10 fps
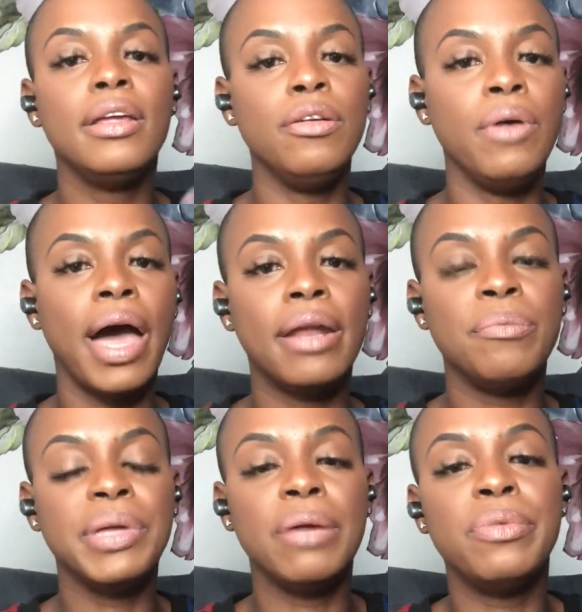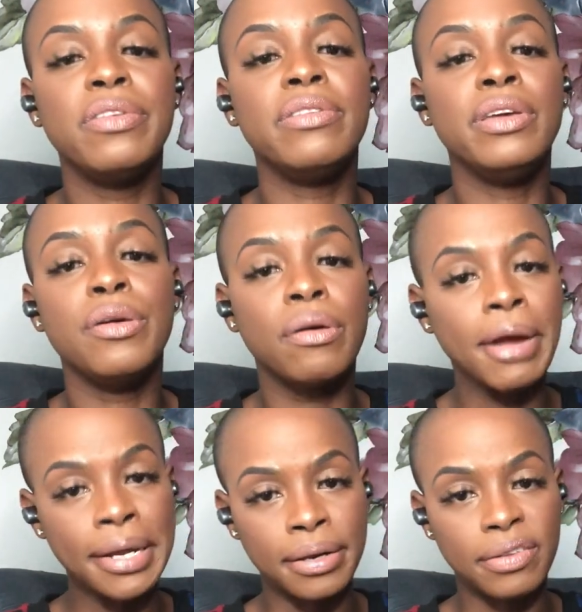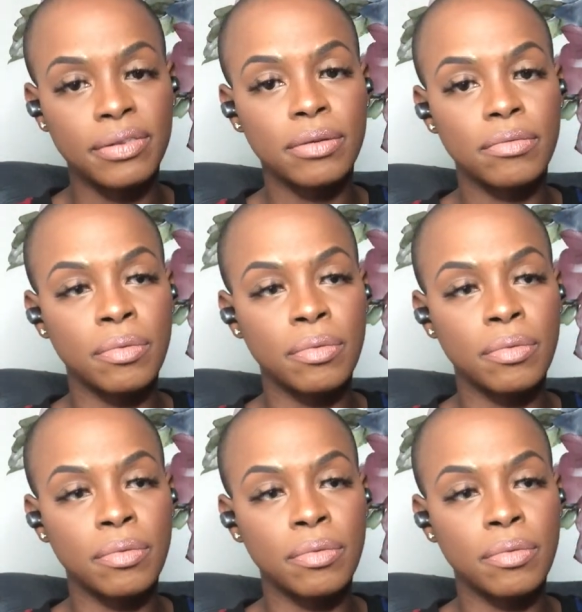You gotta be able to see your greatness.